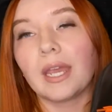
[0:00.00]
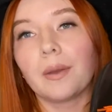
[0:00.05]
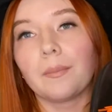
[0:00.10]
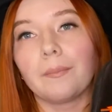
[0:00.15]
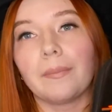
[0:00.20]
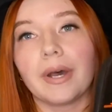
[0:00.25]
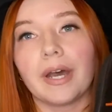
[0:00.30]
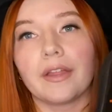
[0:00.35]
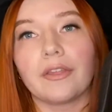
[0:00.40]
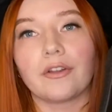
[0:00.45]

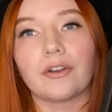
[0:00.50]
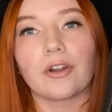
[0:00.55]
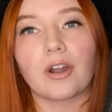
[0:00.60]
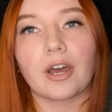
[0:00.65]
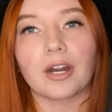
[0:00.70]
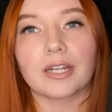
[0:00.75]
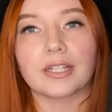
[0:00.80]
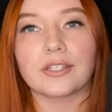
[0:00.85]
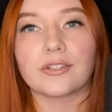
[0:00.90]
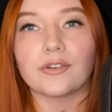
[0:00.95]
but they're
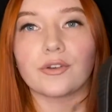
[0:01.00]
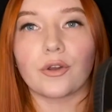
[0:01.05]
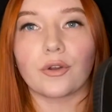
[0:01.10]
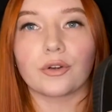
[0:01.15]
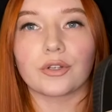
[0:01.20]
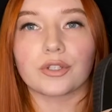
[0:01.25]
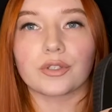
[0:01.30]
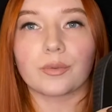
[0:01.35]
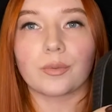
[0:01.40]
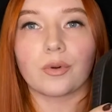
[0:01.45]
not as
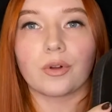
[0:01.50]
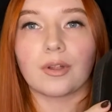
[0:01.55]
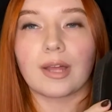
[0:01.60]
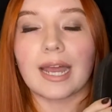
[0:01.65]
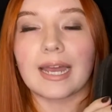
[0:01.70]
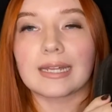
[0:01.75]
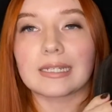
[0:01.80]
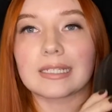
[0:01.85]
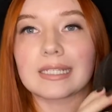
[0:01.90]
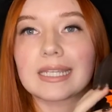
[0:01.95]
noticeable
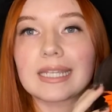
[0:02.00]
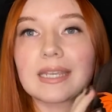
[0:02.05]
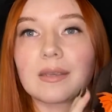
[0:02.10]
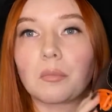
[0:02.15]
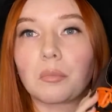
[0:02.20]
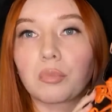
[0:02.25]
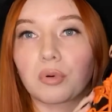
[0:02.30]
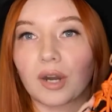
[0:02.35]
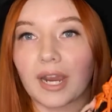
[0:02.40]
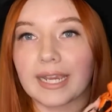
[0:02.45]
as the
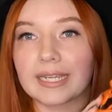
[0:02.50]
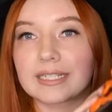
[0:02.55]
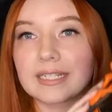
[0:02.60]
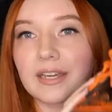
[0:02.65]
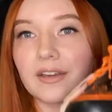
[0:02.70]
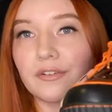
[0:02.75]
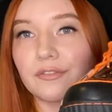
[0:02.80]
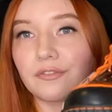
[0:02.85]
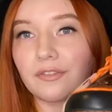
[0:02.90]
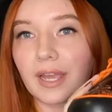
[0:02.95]
bright,
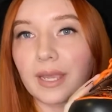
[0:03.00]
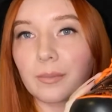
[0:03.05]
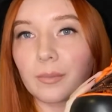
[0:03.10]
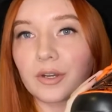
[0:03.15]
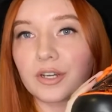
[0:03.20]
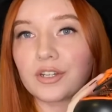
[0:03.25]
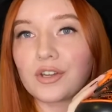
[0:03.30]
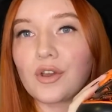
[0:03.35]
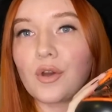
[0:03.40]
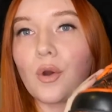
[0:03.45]

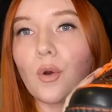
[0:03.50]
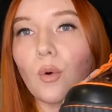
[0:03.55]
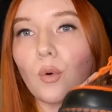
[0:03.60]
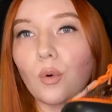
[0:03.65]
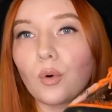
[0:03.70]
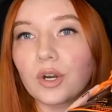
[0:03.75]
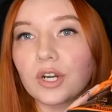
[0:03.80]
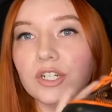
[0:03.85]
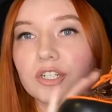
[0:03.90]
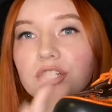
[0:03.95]
vibrant
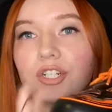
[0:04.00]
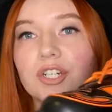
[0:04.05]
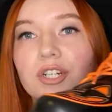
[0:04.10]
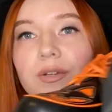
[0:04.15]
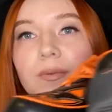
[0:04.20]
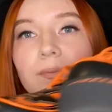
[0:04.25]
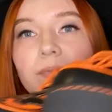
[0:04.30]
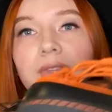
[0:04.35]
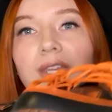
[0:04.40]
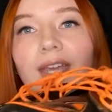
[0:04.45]
orange.
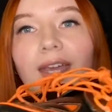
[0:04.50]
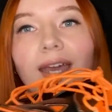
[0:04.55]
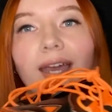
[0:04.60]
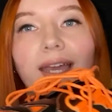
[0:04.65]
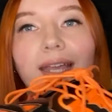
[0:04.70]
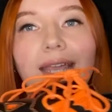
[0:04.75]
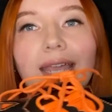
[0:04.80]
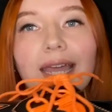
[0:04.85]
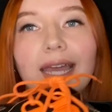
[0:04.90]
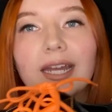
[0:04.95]

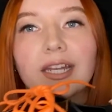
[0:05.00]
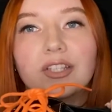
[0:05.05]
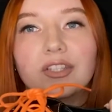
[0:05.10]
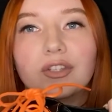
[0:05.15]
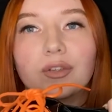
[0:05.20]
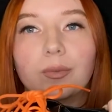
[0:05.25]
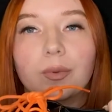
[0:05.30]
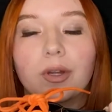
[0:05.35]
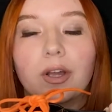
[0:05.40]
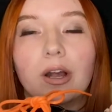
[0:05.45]
Again, it's
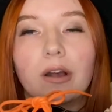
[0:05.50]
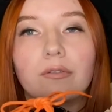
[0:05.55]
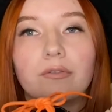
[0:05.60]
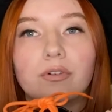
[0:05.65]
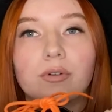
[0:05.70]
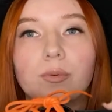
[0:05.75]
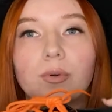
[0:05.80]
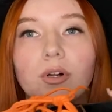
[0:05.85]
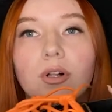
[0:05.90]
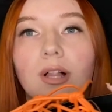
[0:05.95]
super
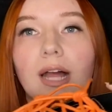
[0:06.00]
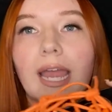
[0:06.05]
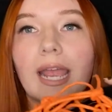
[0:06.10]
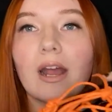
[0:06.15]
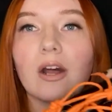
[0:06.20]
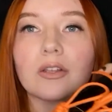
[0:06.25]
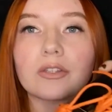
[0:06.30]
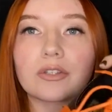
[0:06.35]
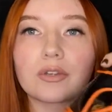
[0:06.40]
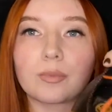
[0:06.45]
comfortable. I
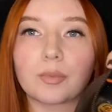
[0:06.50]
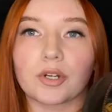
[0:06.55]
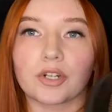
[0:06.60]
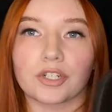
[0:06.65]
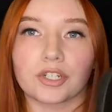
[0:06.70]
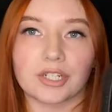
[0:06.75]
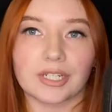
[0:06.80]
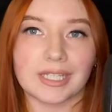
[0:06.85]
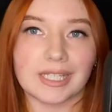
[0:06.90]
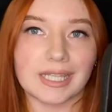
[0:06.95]
also
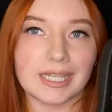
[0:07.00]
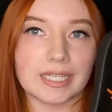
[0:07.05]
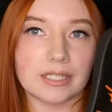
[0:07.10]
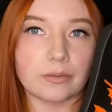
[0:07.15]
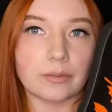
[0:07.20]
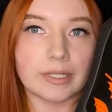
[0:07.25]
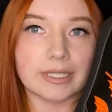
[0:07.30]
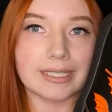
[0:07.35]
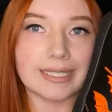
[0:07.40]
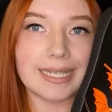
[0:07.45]
purchased these
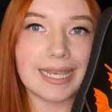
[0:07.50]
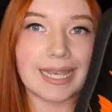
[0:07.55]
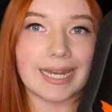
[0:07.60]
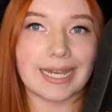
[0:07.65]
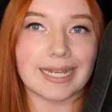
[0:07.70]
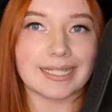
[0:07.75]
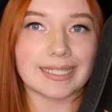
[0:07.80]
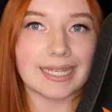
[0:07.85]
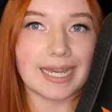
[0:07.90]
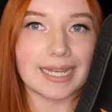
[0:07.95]
ones in
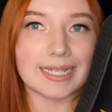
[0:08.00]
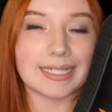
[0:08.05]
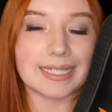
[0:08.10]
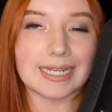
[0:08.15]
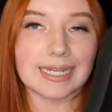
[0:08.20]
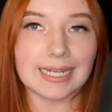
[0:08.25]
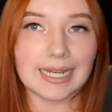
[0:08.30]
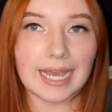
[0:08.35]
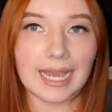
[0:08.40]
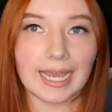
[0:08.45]
a size
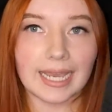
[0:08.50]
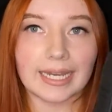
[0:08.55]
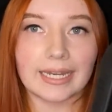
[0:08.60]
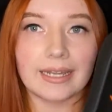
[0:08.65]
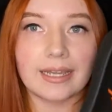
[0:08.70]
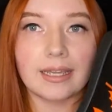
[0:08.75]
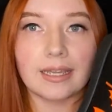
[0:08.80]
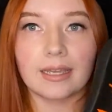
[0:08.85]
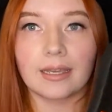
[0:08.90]
9,